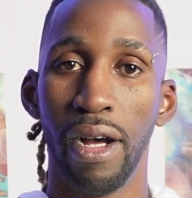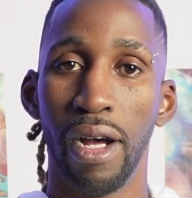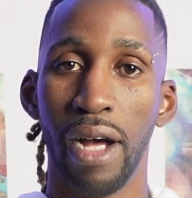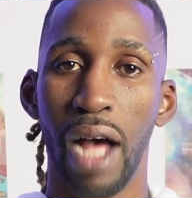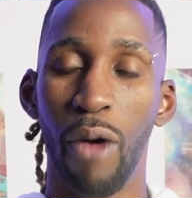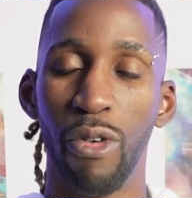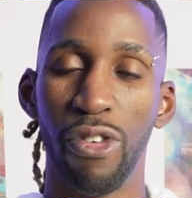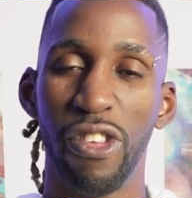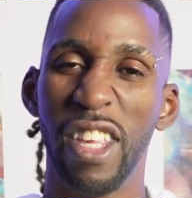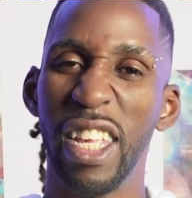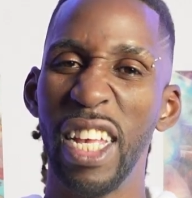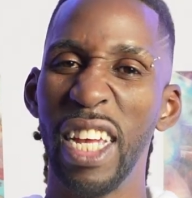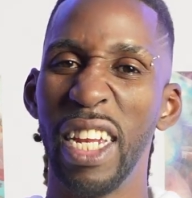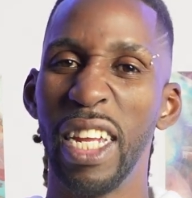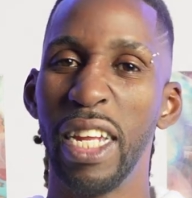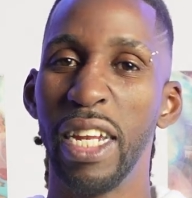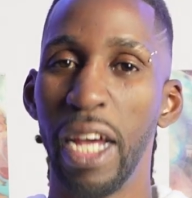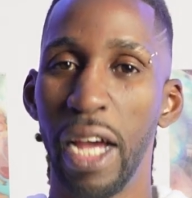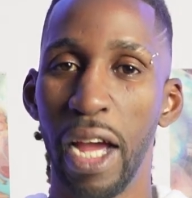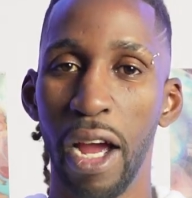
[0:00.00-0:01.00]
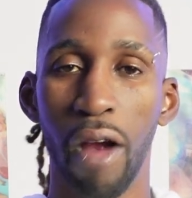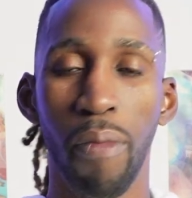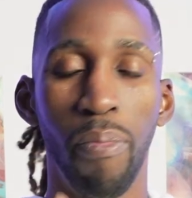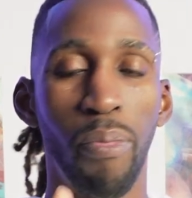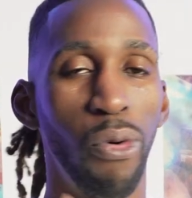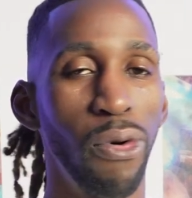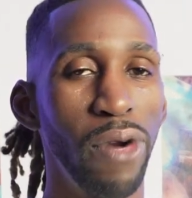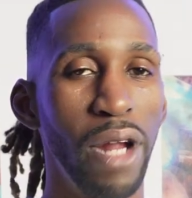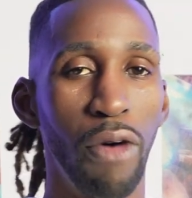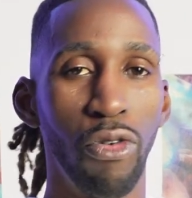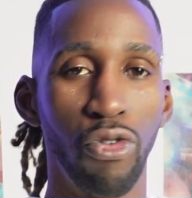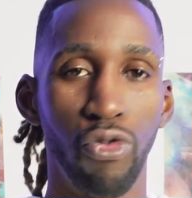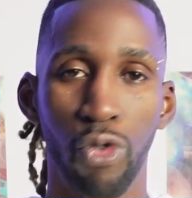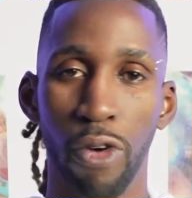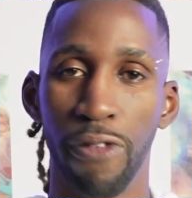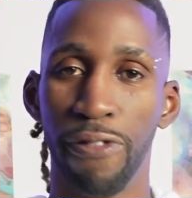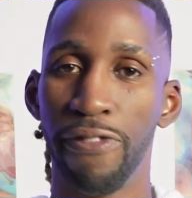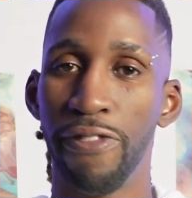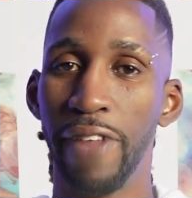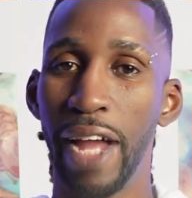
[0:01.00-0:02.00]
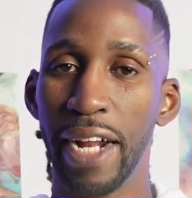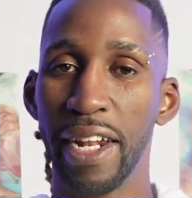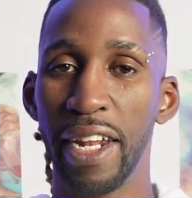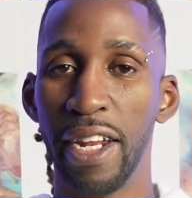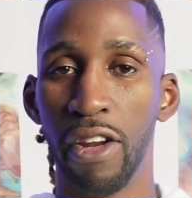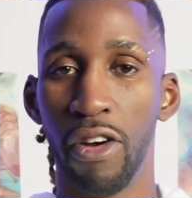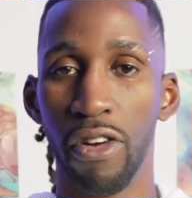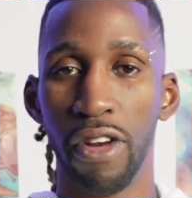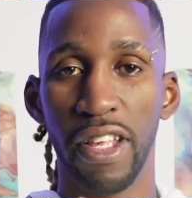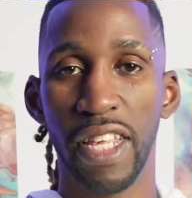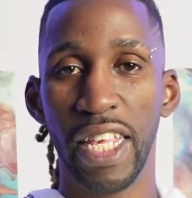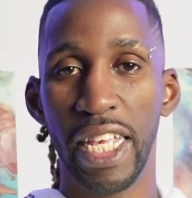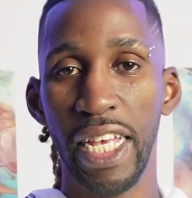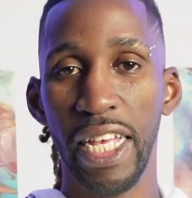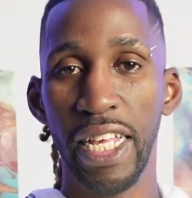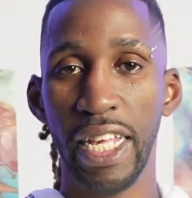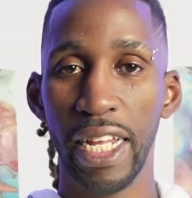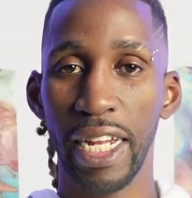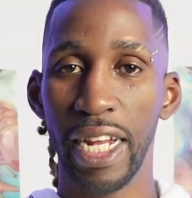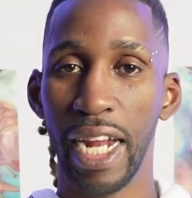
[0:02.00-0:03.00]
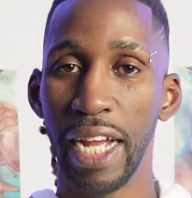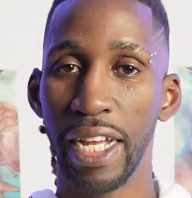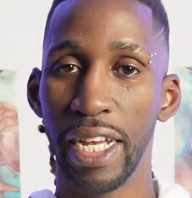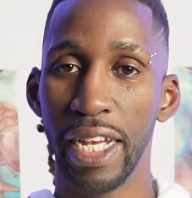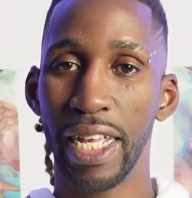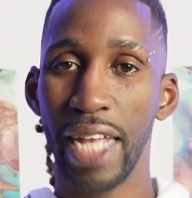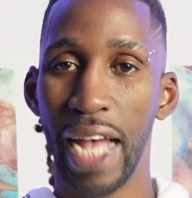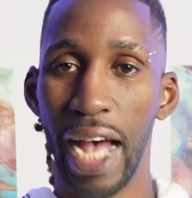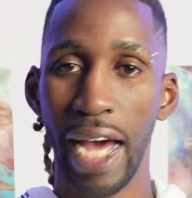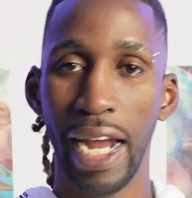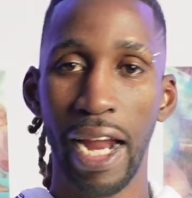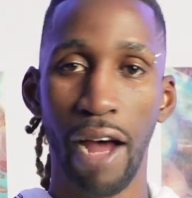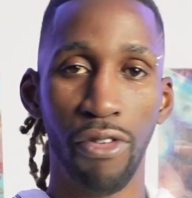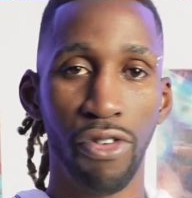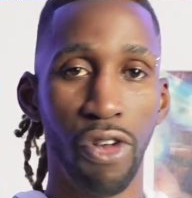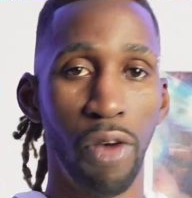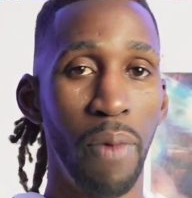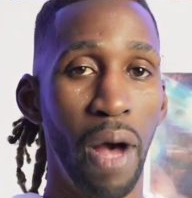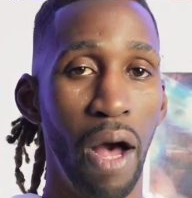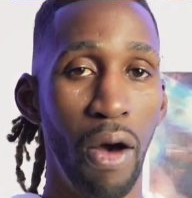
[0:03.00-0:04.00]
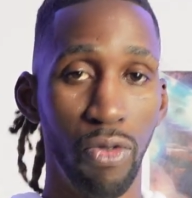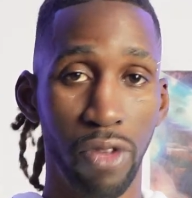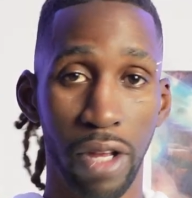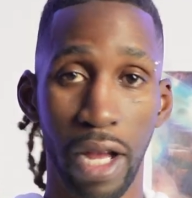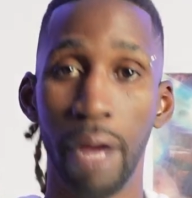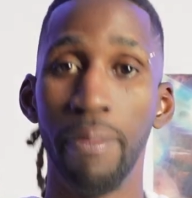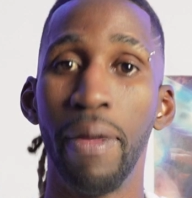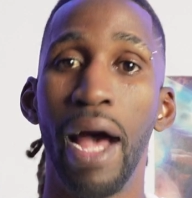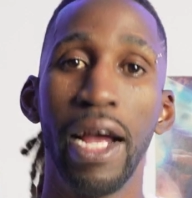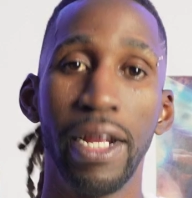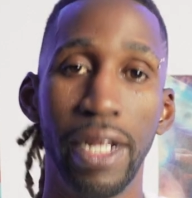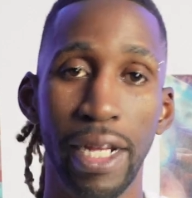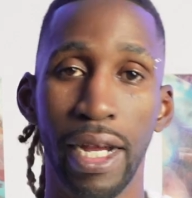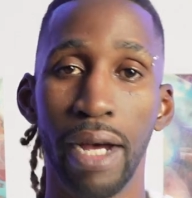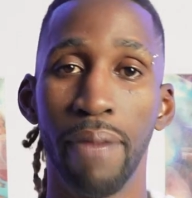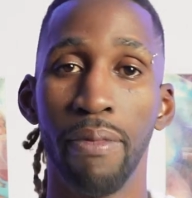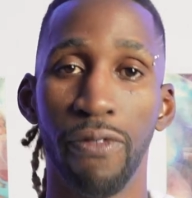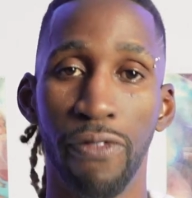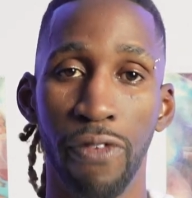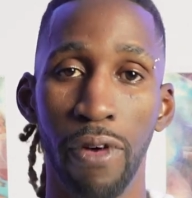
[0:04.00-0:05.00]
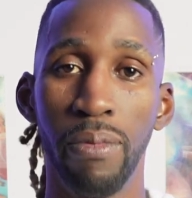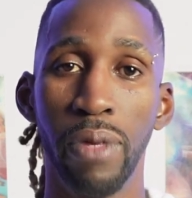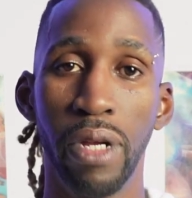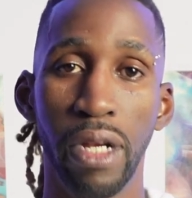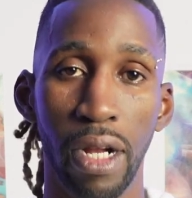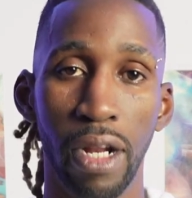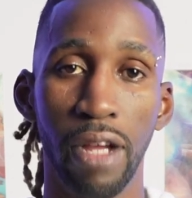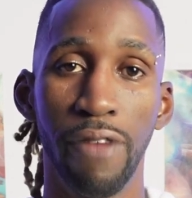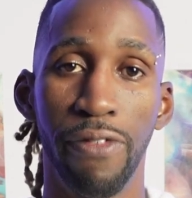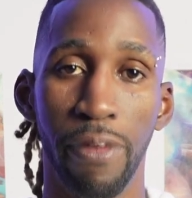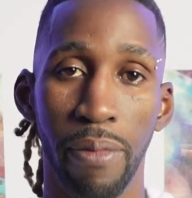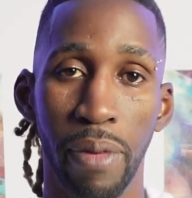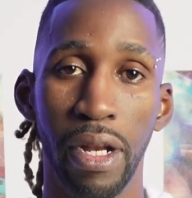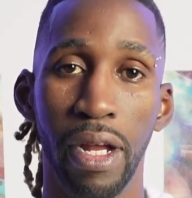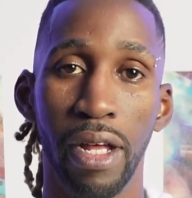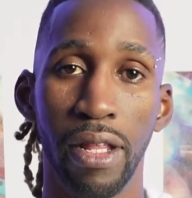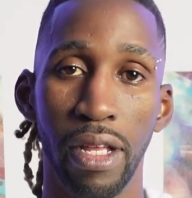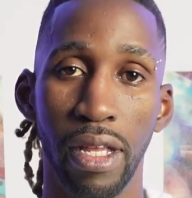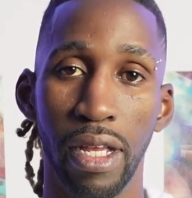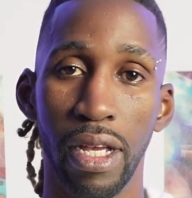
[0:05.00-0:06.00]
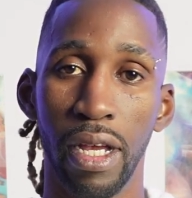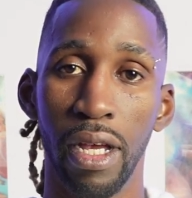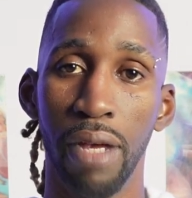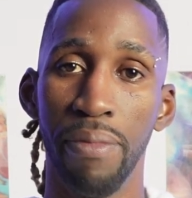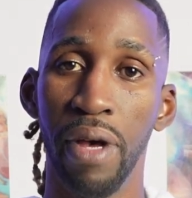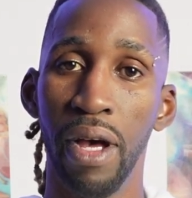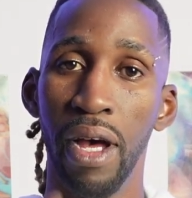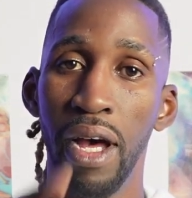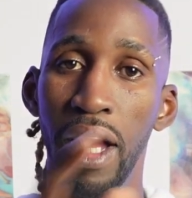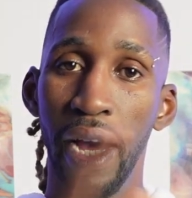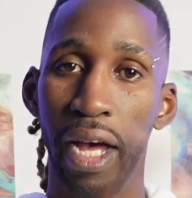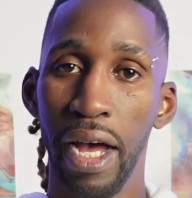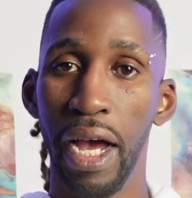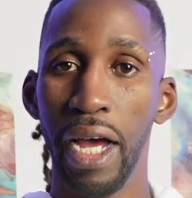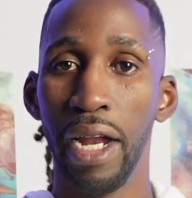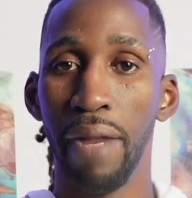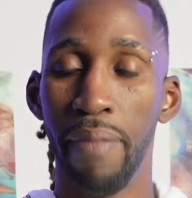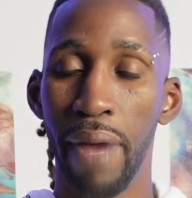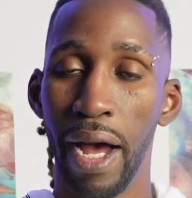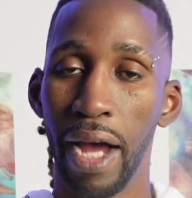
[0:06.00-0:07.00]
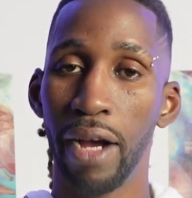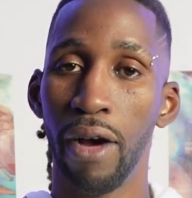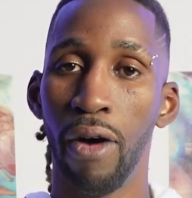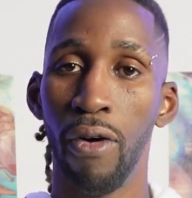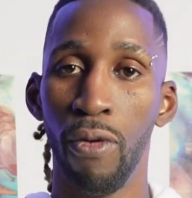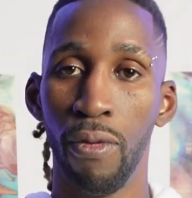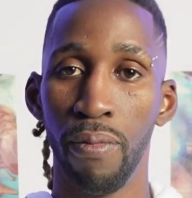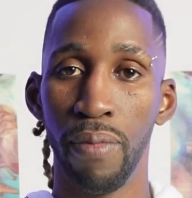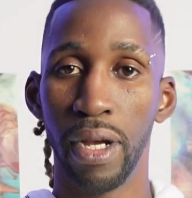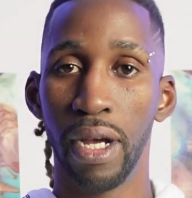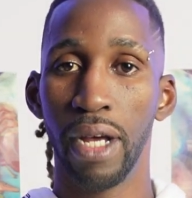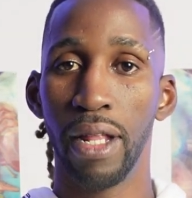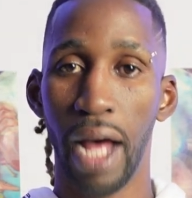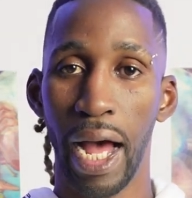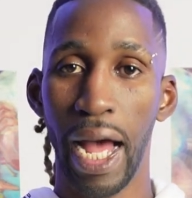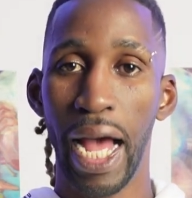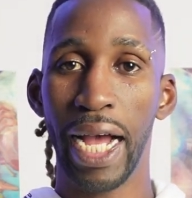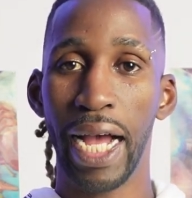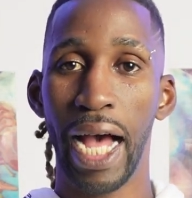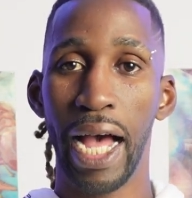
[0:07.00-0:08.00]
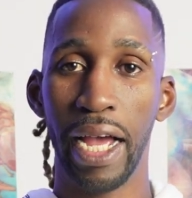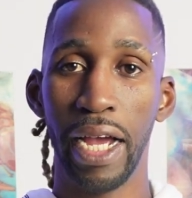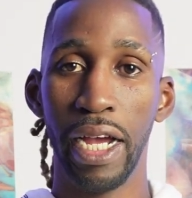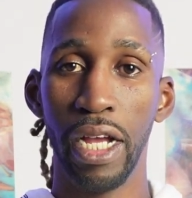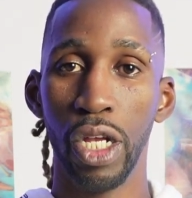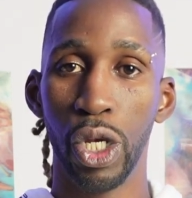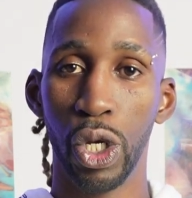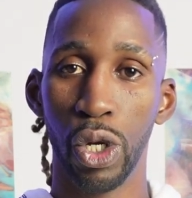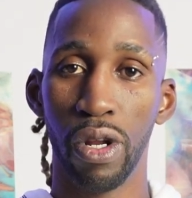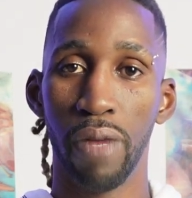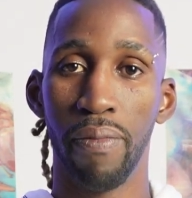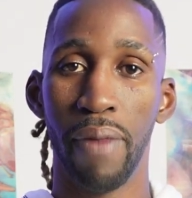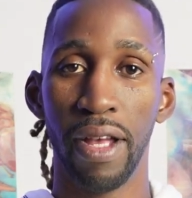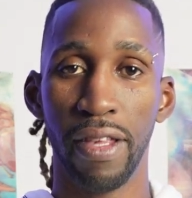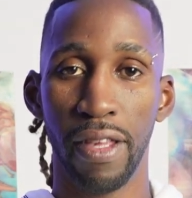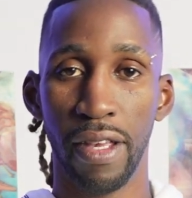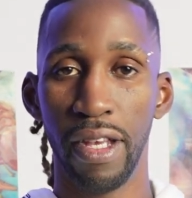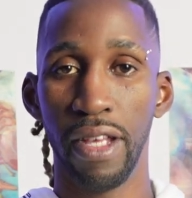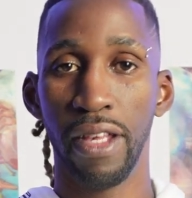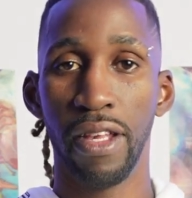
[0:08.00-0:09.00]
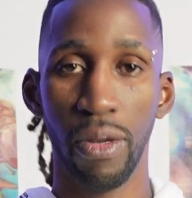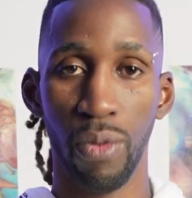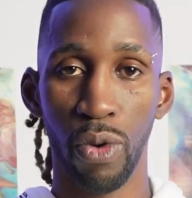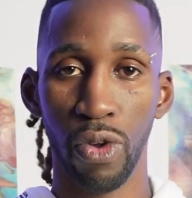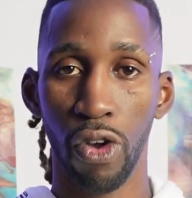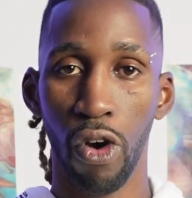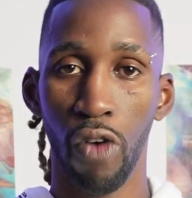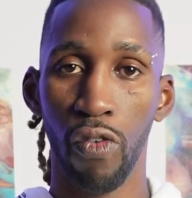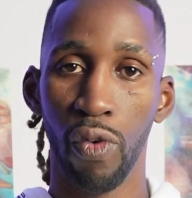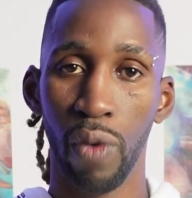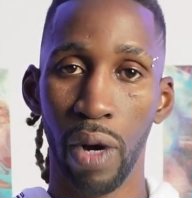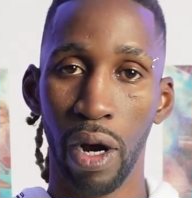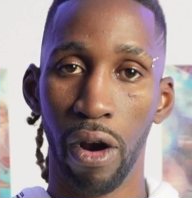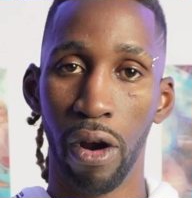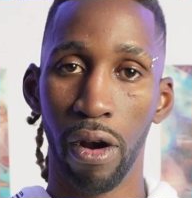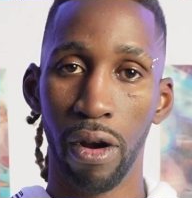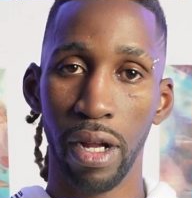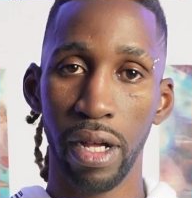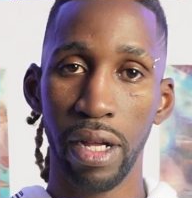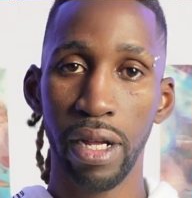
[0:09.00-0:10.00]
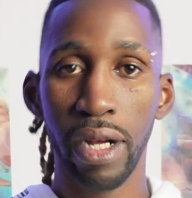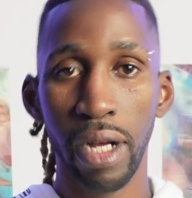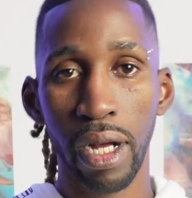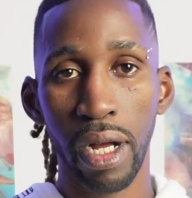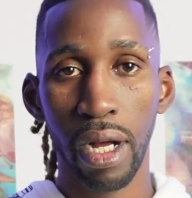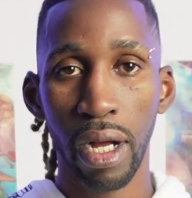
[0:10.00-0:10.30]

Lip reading: I was sitting in the airport. I was reflecting on the season that I just had. I was coming from Chile from another team, headed back home because I had got injured and my season was over early.